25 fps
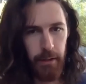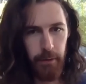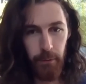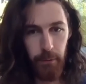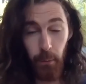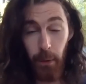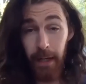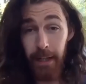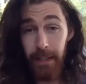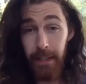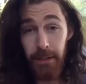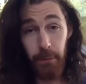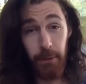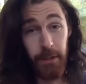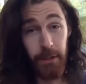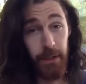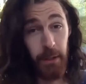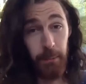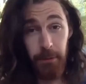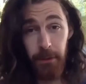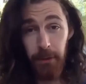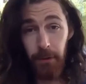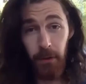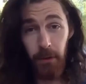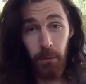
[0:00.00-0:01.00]
ways, which I'm
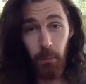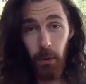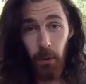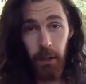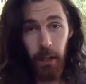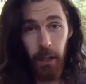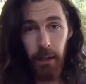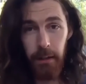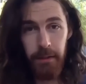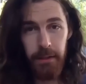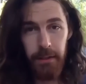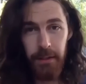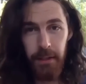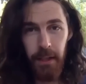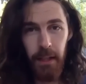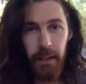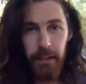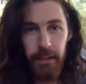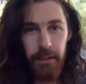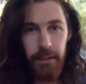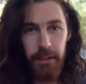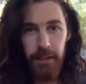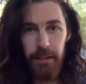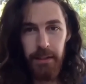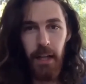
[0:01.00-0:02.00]
sure were not
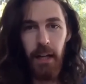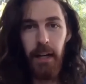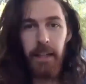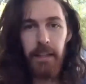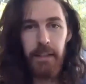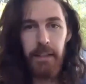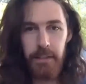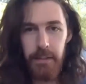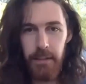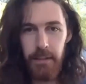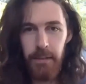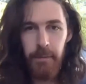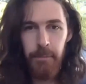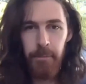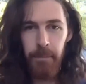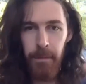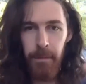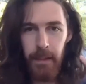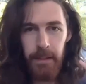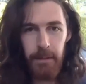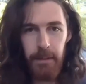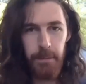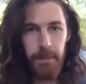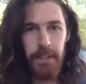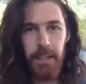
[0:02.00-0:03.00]
designed
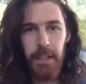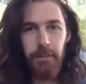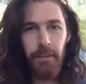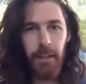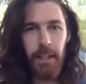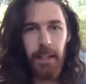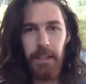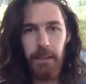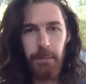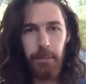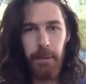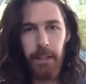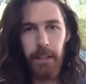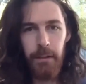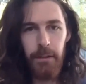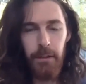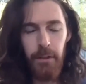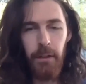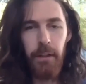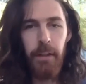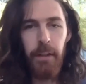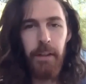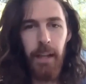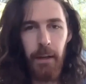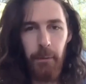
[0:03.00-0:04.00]
specifically to be
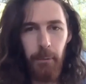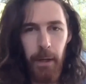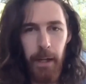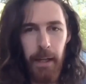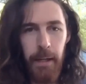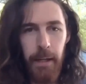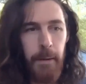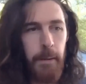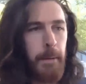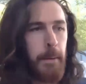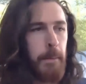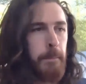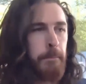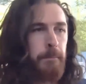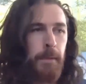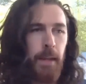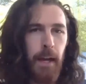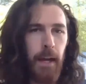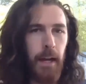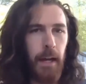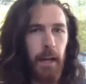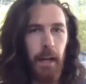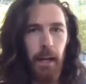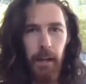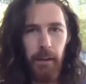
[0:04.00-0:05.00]
done in that way.
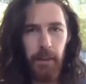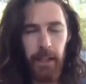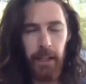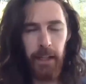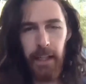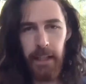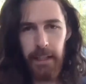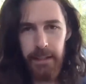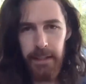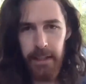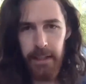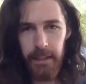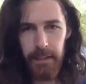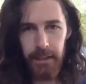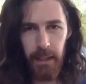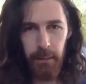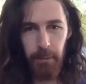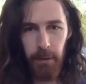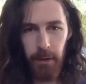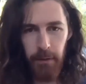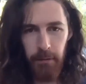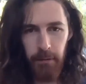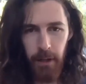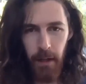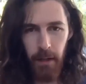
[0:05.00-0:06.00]
I think he's an
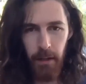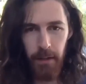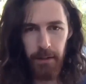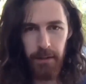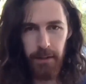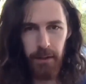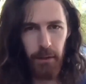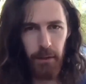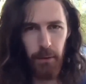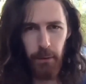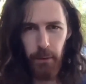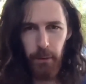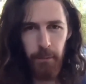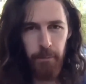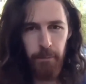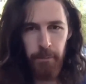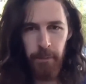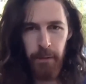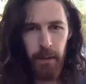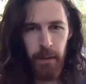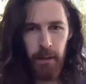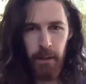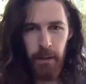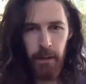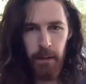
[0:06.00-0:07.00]
example of an artist who
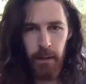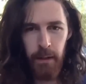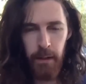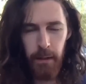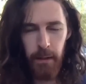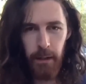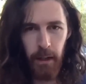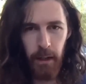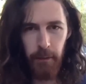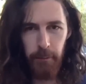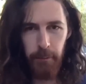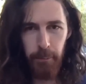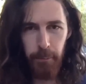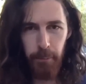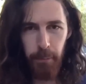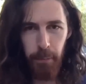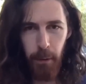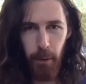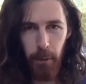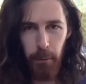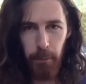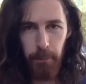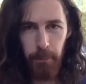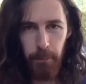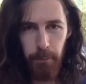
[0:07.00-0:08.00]
kind of
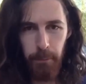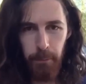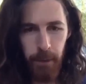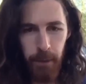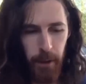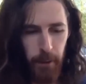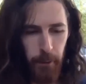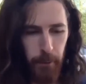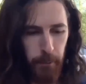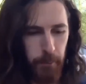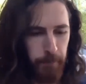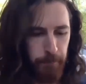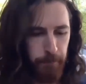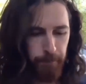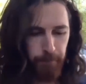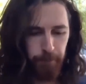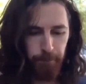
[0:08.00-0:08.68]
broke, you know,